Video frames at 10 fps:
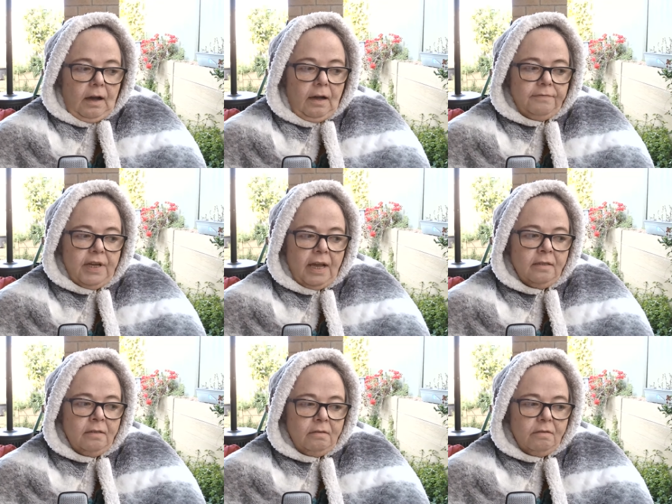I've
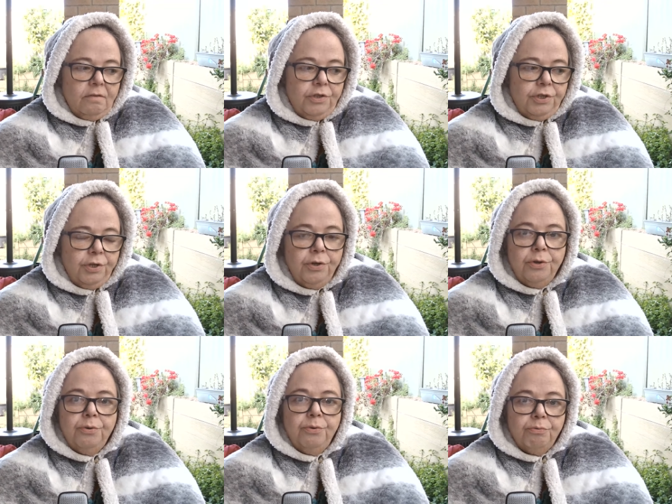done
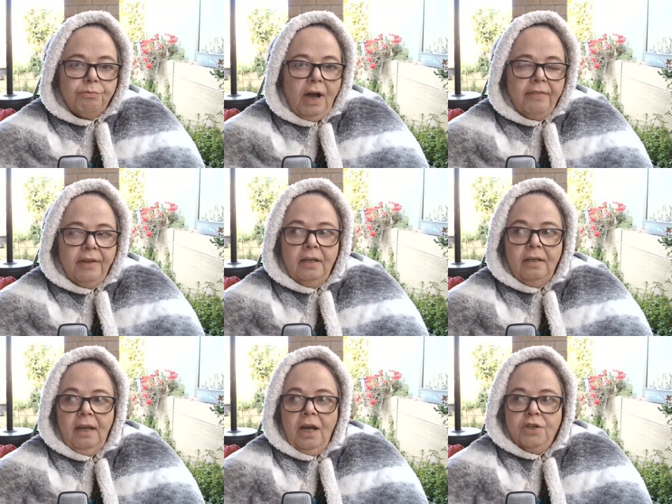two rather
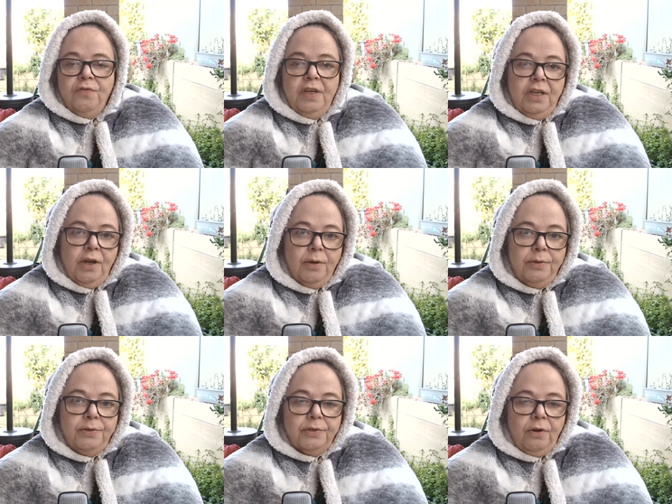large videos